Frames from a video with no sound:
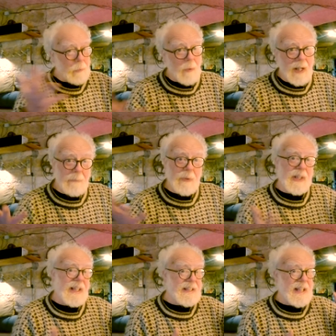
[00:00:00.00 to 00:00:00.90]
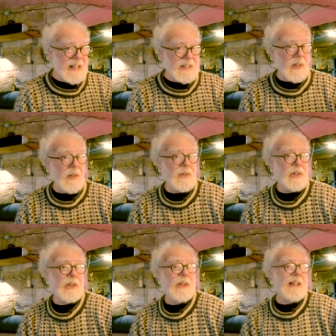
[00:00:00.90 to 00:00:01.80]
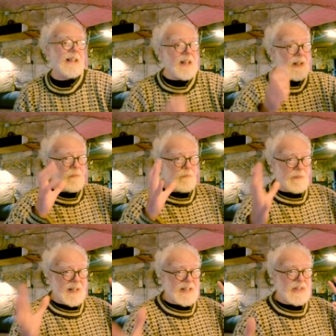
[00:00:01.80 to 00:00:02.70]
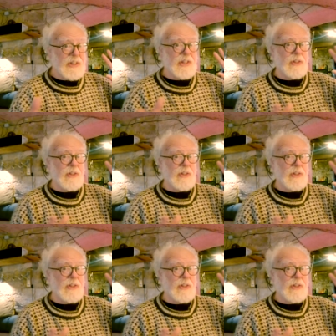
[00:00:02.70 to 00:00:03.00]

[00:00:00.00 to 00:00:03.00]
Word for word: why would a technologically advanced